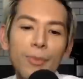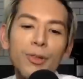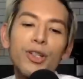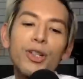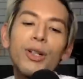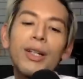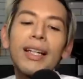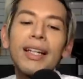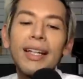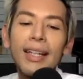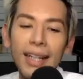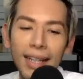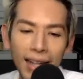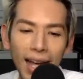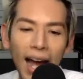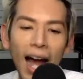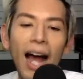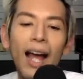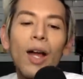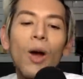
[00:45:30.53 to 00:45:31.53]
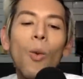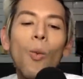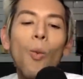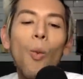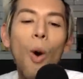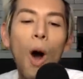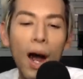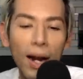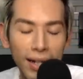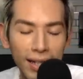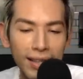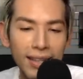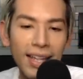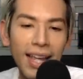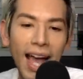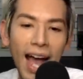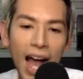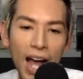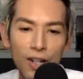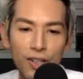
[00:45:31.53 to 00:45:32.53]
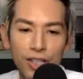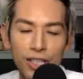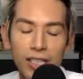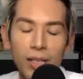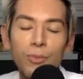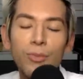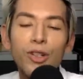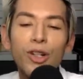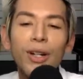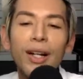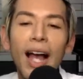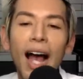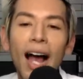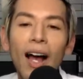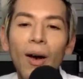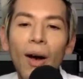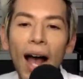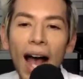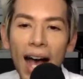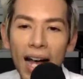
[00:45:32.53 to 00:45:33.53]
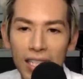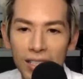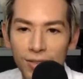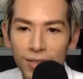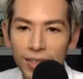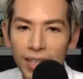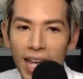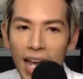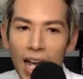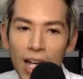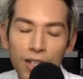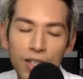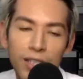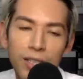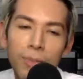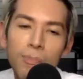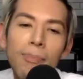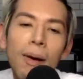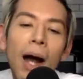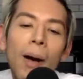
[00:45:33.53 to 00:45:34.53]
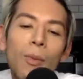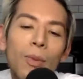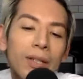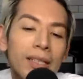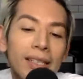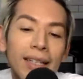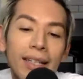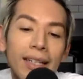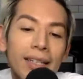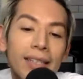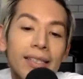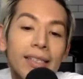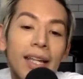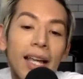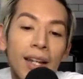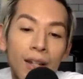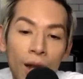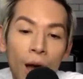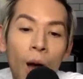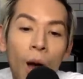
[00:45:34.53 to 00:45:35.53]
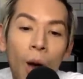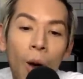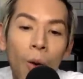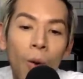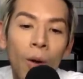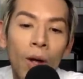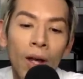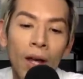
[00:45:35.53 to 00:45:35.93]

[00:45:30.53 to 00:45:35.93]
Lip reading: I'm sure Kyle wanted the ashes. I'm sure Kyle asked for the ashes and Bob wasn't going to say no.